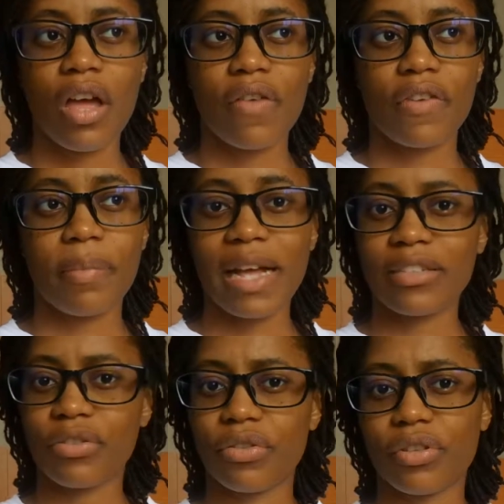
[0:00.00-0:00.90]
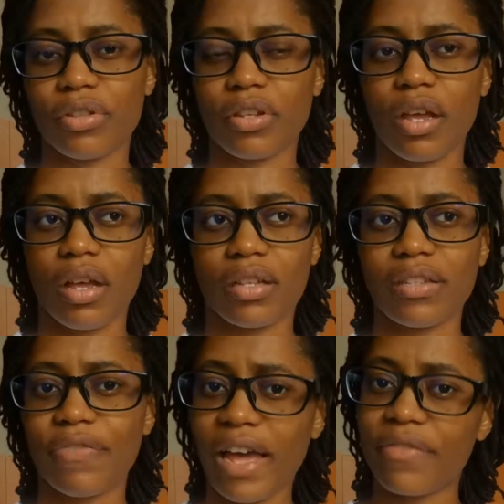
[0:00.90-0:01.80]
for the past
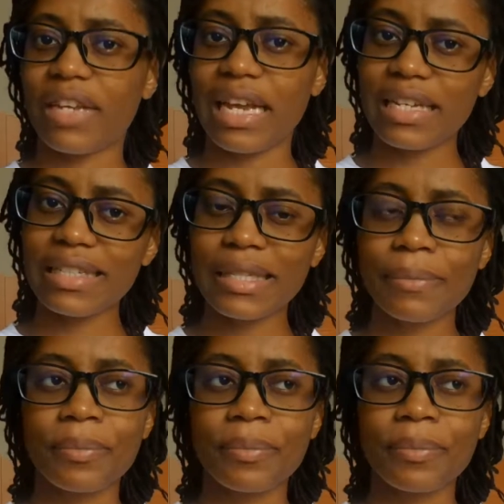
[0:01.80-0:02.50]
5 days,